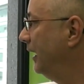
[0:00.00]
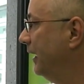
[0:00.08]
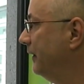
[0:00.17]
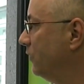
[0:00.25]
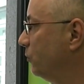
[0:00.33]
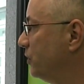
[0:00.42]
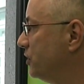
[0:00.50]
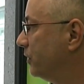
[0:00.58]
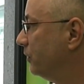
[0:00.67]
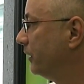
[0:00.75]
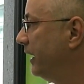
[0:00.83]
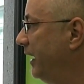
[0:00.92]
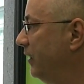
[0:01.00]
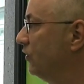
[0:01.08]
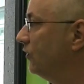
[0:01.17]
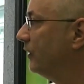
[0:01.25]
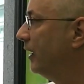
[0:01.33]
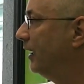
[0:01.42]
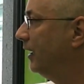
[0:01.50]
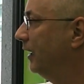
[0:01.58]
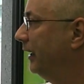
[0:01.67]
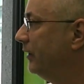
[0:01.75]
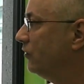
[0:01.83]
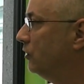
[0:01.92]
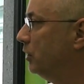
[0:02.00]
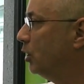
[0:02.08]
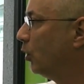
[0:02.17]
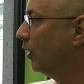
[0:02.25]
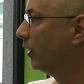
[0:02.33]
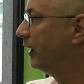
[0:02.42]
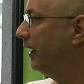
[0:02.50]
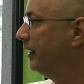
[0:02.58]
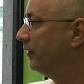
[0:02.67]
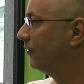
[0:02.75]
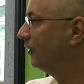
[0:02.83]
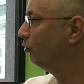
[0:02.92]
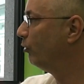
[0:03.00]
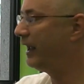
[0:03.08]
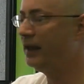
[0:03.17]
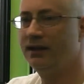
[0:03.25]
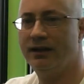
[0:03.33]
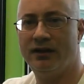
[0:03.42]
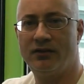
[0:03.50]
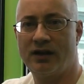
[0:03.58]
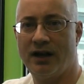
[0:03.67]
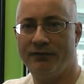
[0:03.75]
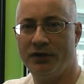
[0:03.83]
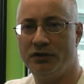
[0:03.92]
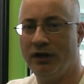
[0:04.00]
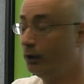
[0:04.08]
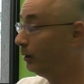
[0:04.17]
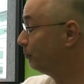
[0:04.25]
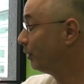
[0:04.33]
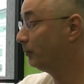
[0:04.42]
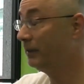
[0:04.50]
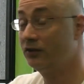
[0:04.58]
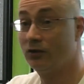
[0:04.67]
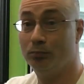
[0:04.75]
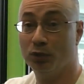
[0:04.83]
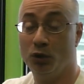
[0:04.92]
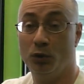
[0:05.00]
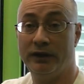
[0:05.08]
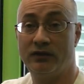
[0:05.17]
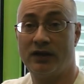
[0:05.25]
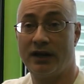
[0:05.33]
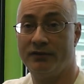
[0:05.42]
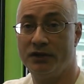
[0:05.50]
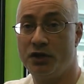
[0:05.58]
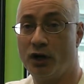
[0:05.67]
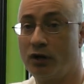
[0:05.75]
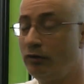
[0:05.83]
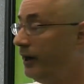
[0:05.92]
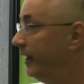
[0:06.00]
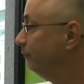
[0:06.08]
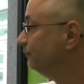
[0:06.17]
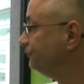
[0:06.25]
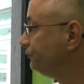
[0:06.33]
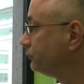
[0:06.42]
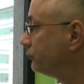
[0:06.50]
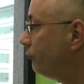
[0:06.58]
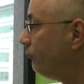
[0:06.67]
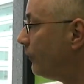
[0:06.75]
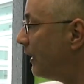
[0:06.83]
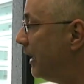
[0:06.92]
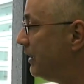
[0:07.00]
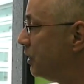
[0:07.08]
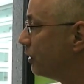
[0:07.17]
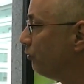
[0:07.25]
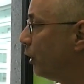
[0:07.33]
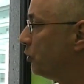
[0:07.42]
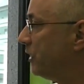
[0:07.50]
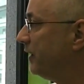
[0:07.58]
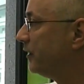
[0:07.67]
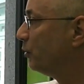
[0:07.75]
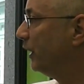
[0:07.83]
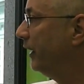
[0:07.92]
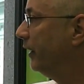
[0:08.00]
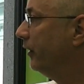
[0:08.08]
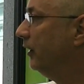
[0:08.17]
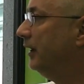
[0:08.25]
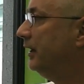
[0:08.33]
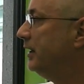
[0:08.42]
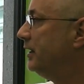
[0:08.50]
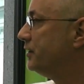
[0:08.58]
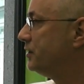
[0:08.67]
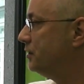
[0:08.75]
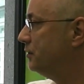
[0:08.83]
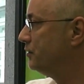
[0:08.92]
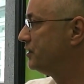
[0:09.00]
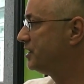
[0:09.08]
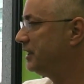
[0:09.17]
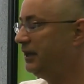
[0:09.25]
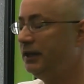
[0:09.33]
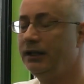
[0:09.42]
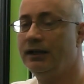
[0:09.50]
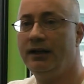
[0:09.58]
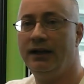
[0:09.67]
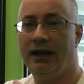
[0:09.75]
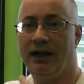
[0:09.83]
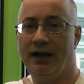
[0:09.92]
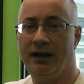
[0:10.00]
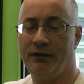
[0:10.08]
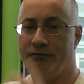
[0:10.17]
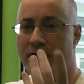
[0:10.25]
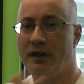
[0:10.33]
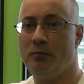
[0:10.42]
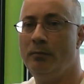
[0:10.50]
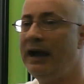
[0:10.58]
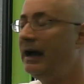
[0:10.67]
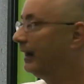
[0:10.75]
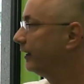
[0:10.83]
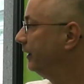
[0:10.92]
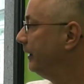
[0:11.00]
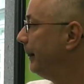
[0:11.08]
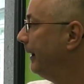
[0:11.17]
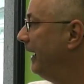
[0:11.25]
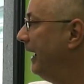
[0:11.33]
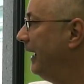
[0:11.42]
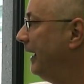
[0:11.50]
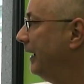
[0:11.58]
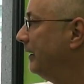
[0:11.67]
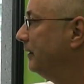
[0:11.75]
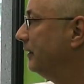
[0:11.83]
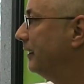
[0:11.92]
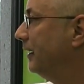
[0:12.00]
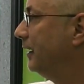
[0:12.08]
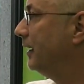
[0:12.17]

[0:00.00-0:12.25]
In this particular case, it's New York, and it's a red, and it's kind of it's a blue, and it's kind of a dark red. And you can rotate the player to see the front and back, and